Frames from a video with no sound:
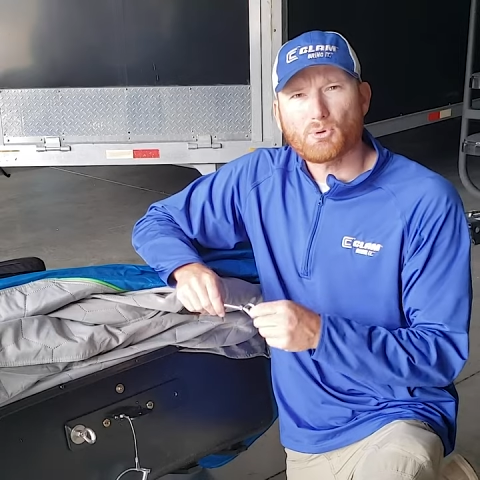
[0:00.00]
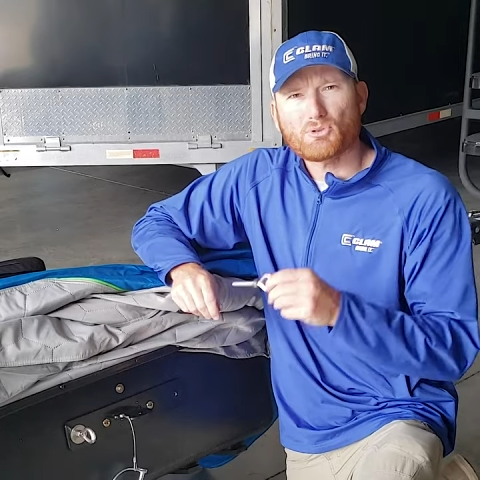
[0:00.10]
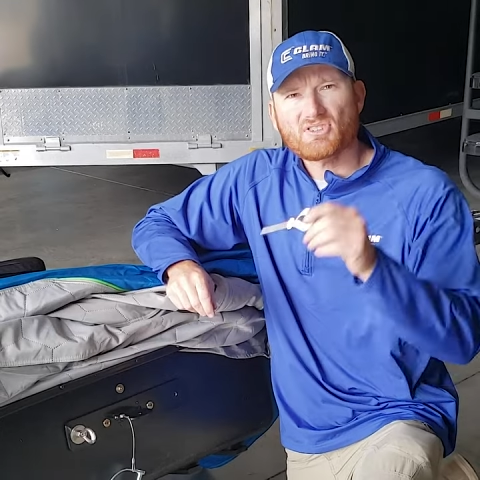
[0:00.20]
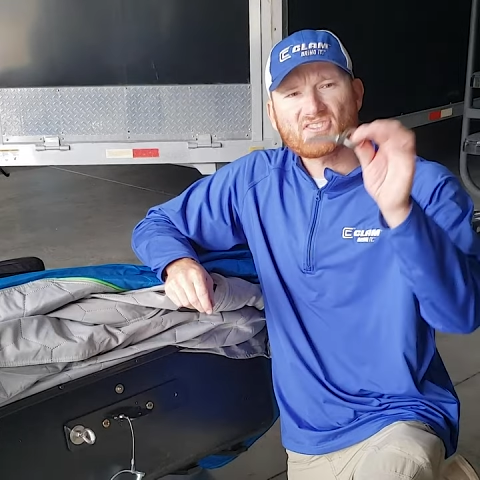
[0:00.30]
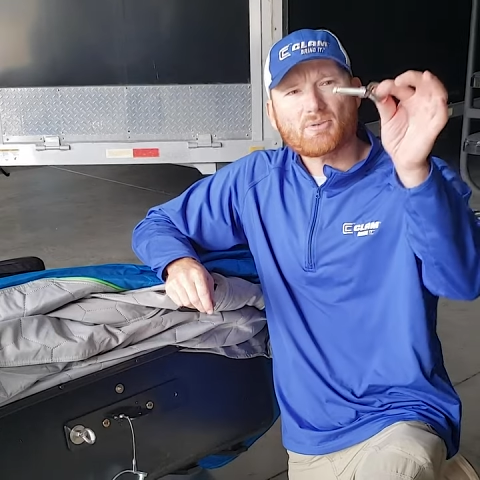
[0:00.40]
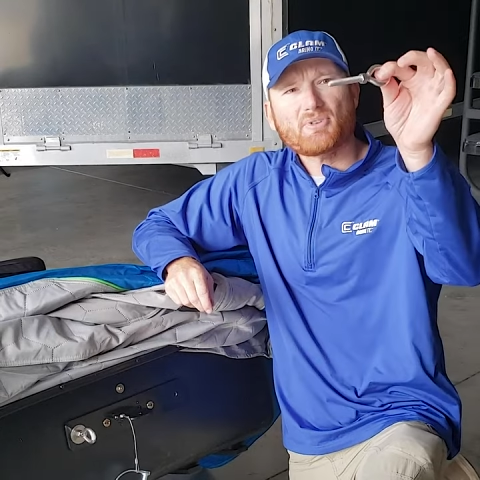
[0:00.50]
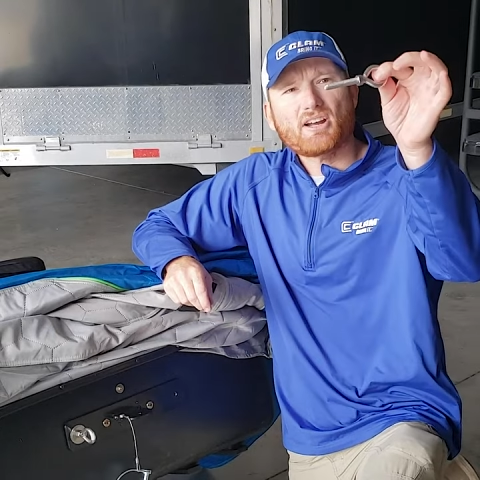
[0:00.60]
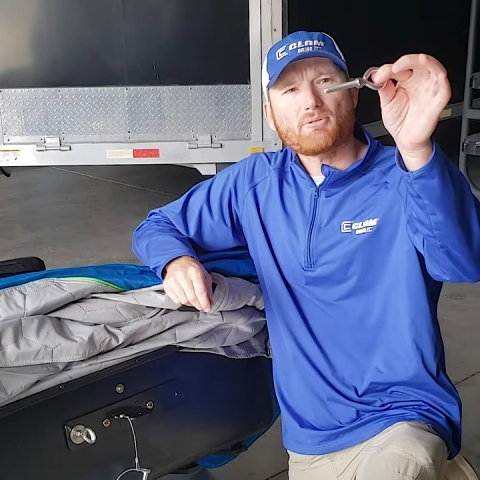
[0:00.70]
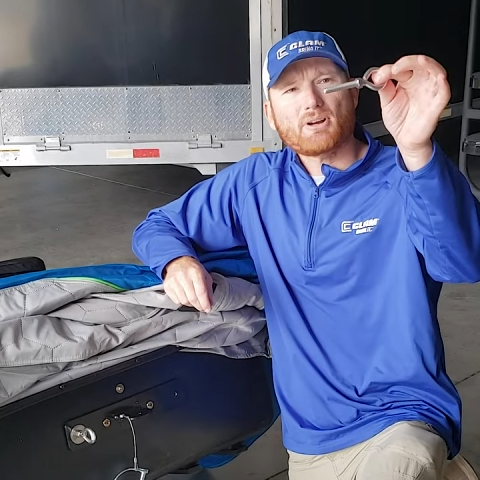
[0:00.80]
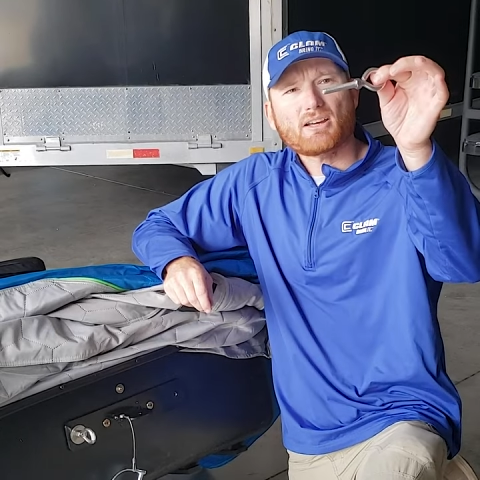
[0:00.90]
bolts is something
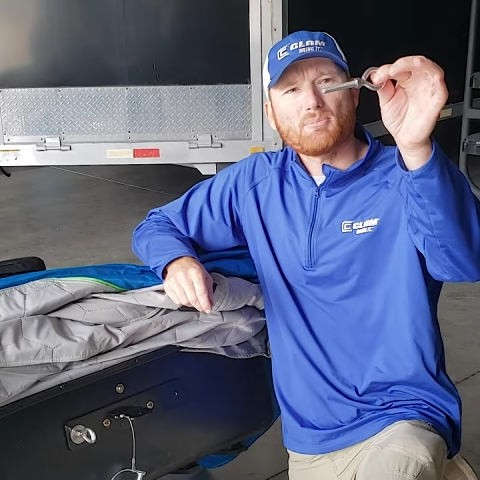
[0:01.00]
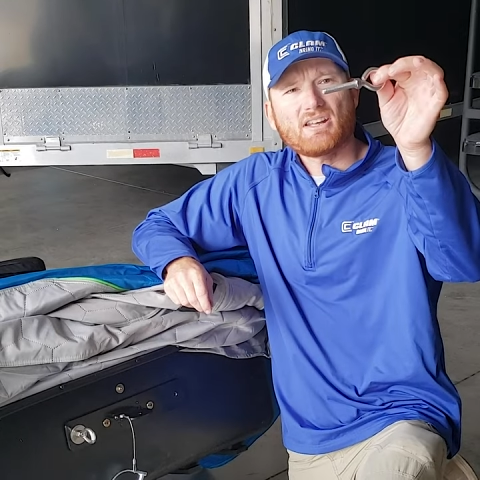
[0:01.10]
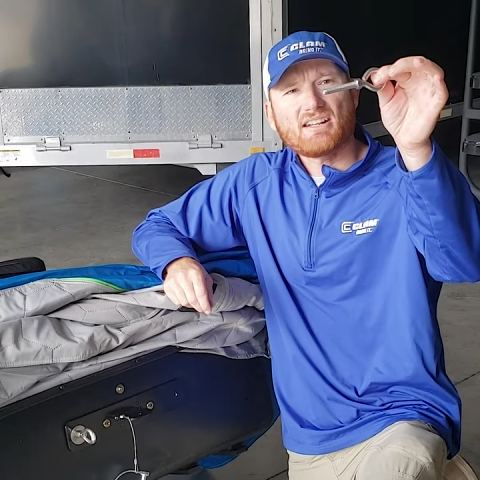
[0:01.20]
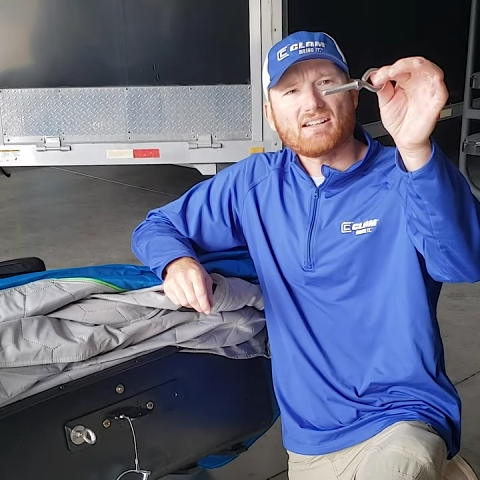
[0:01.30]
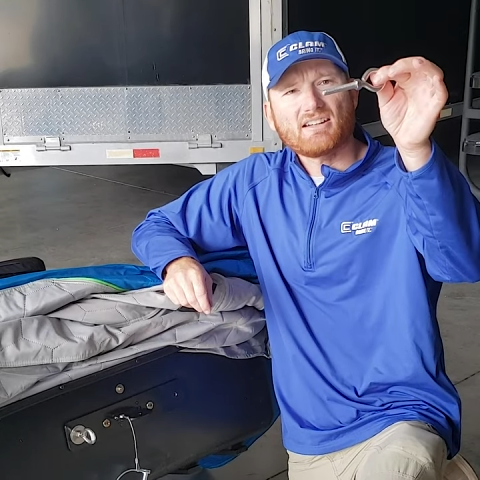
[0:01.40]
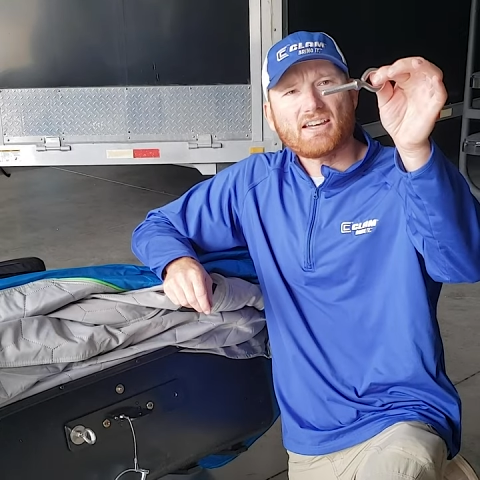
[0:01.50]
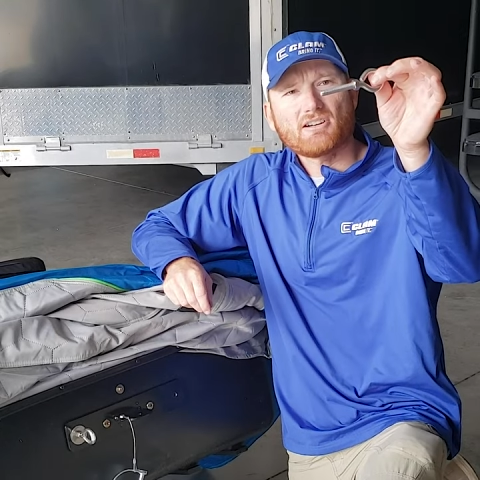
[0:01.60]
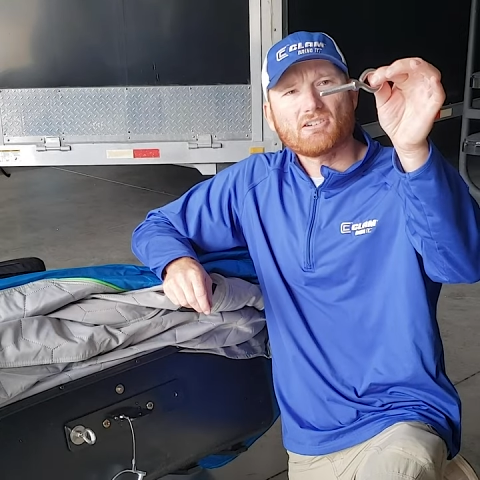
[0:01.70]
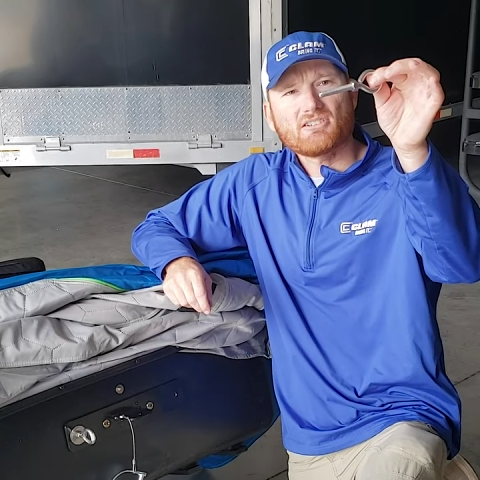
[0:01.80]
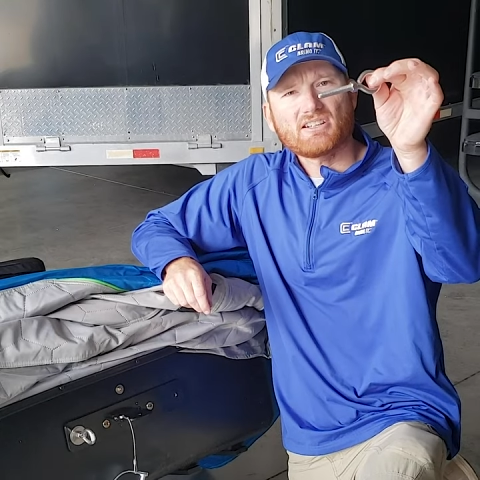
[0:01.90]
I'd recommend, any
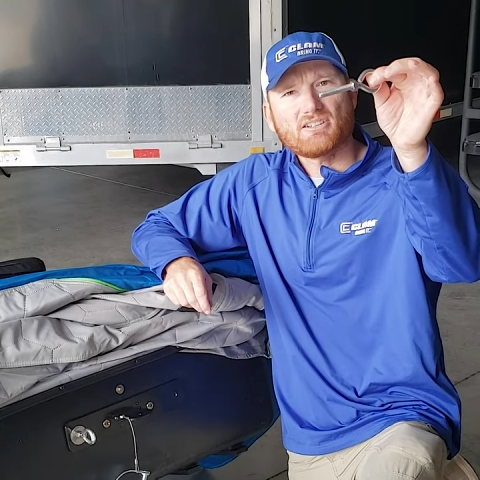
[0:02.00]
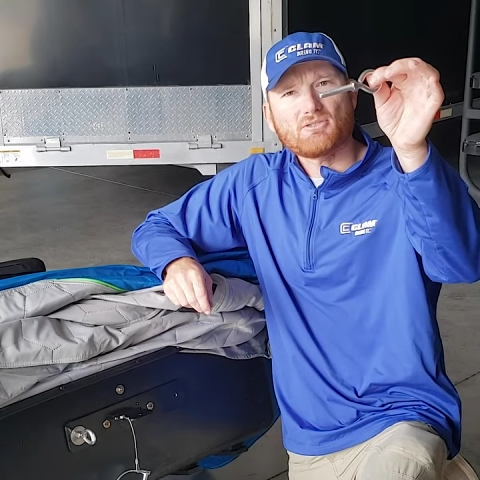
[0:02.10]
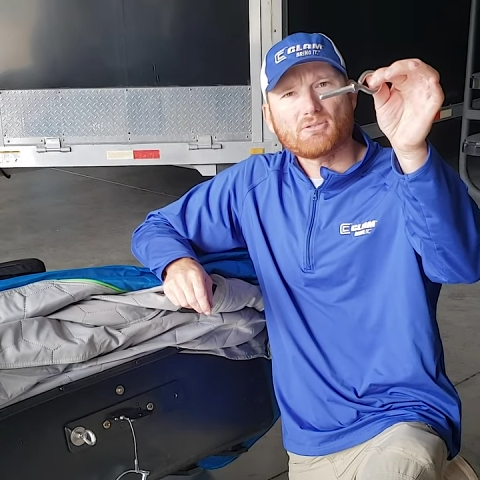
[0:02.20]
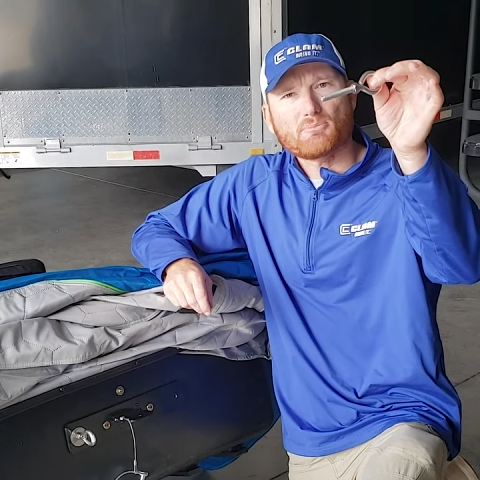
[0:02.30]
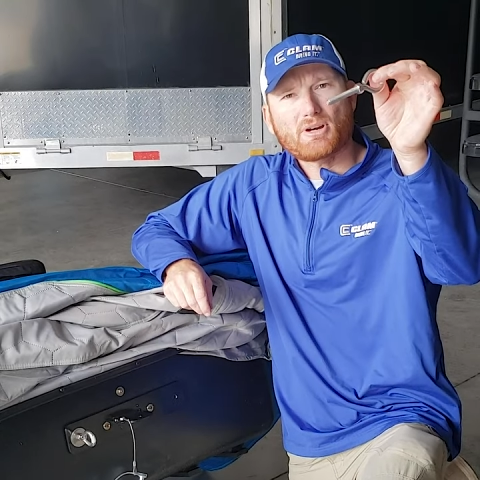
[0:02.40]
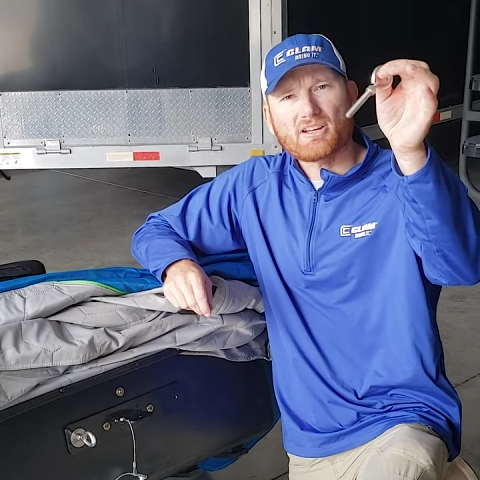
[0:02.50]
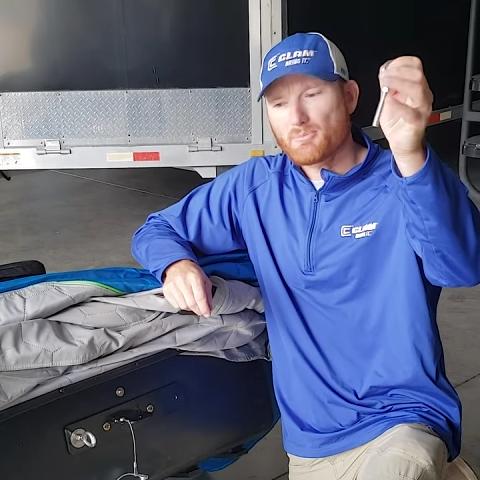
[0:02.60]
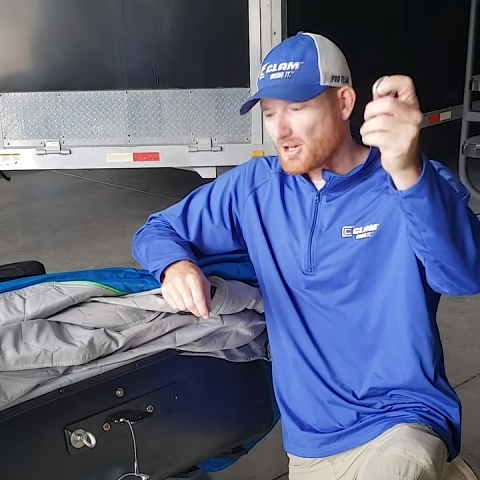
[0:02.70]
lighter and you can break them